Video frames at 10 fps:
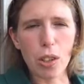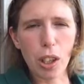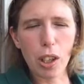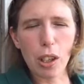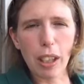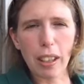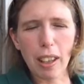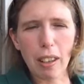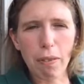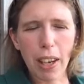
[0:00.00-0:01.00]
Google
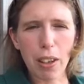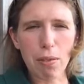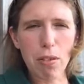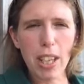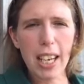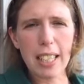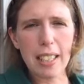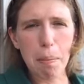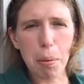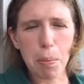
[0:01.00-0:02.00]
and found a really
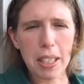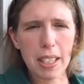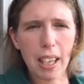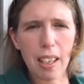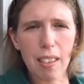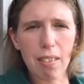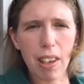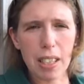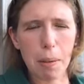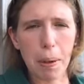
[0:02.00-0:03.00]
simple biscuit
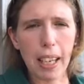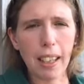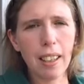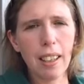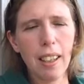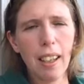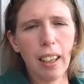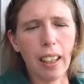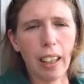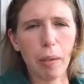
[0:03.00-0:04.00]
recipe.
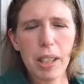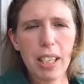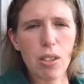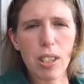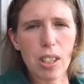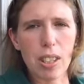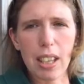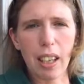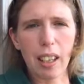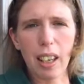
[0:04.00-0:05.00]
Literally just
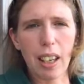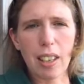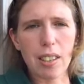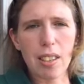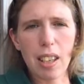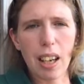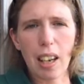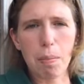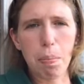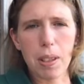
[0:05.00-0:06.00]
had
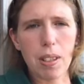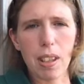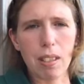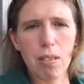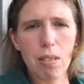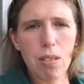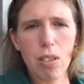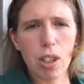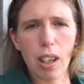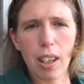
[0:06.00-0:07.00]
butter,
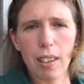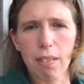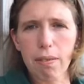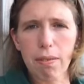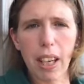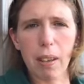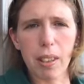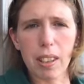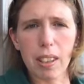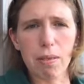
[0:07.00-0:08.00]
sugar,
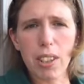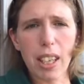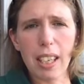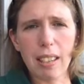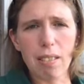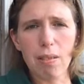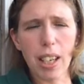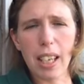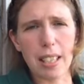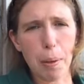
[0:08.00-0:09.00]
flour. Really,
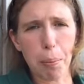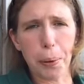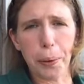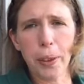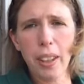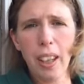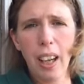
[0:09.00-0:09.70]
really simple.